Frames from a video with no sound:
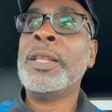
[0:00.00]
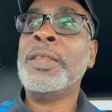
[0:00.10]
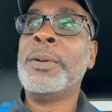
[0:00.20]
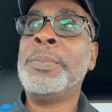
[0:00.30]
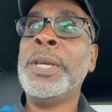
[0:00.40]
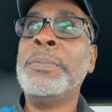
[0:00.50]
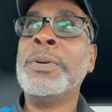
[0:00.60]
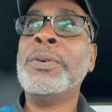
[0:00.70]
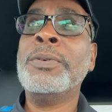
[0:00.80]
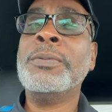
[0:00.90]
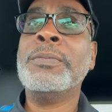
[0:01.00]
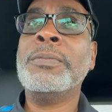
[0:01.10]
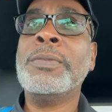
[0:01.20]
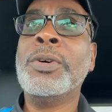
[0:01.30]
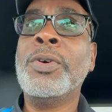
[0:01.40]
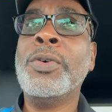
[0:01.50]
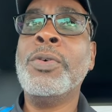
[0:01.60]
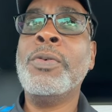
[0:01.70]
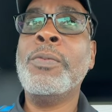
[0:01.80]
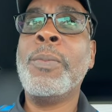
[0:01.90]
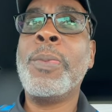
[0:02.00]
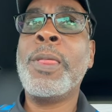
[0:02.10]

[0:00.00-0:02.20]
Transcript: There are people who,